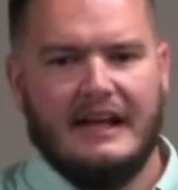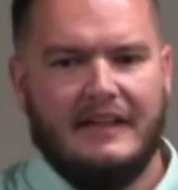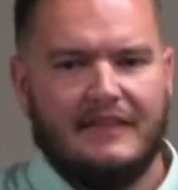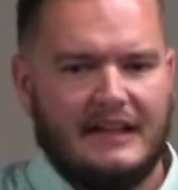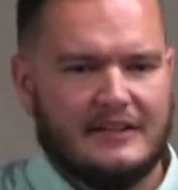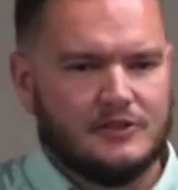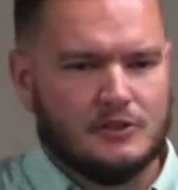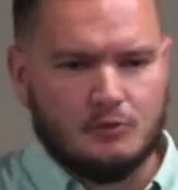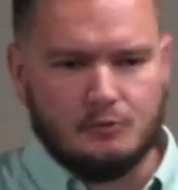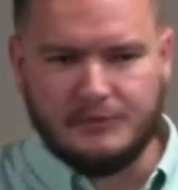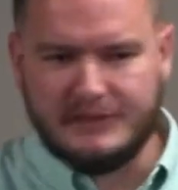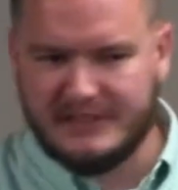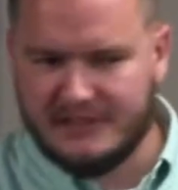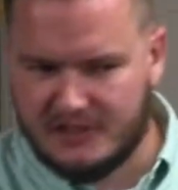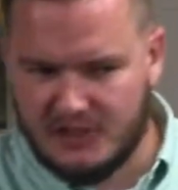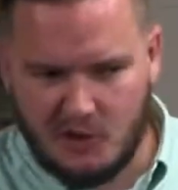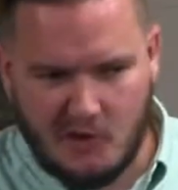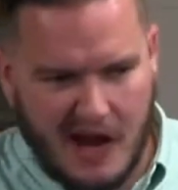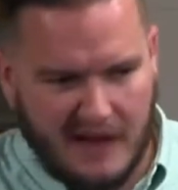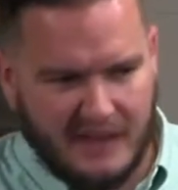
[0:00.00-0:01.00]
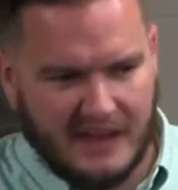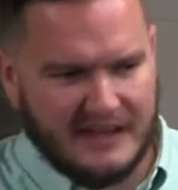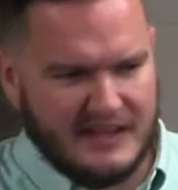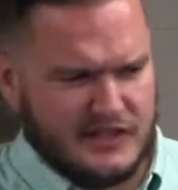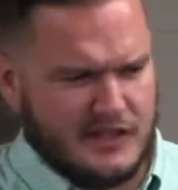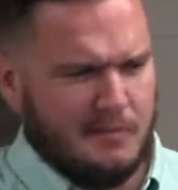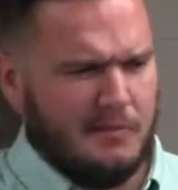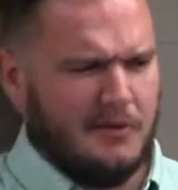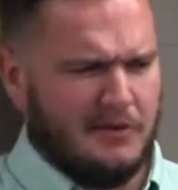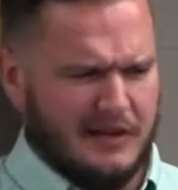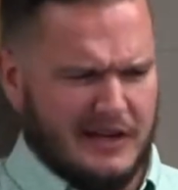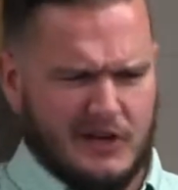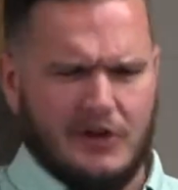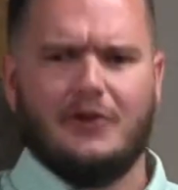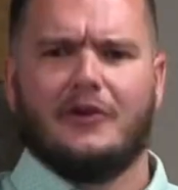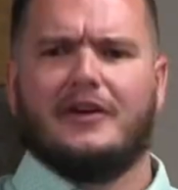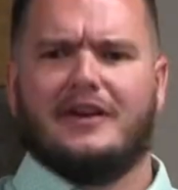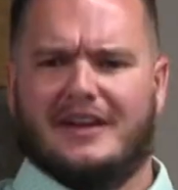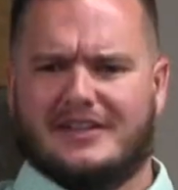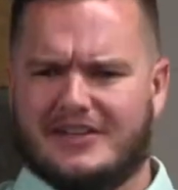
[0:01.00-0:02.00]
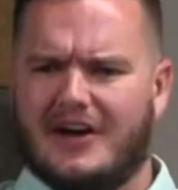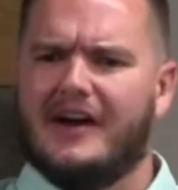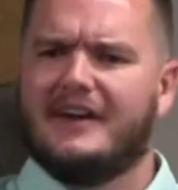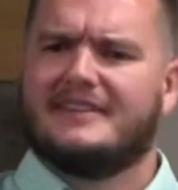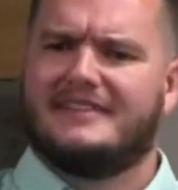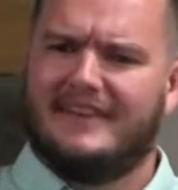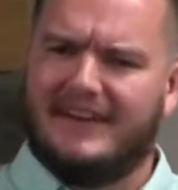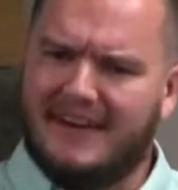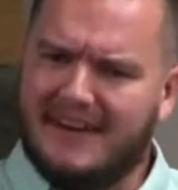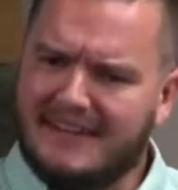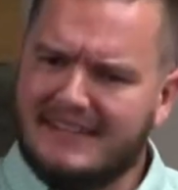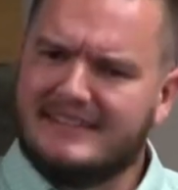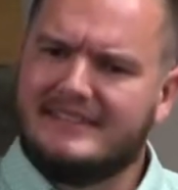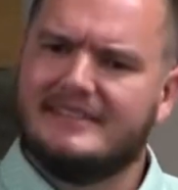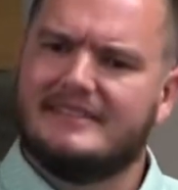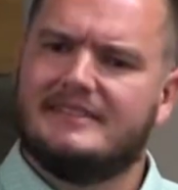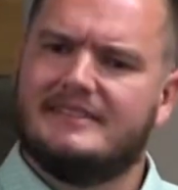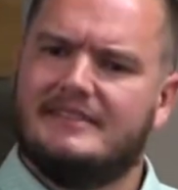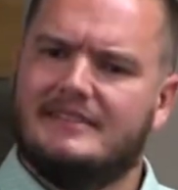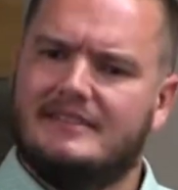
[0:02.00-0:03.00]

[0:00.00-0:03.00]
That's the reason you had that disability, and you're going to talk to us?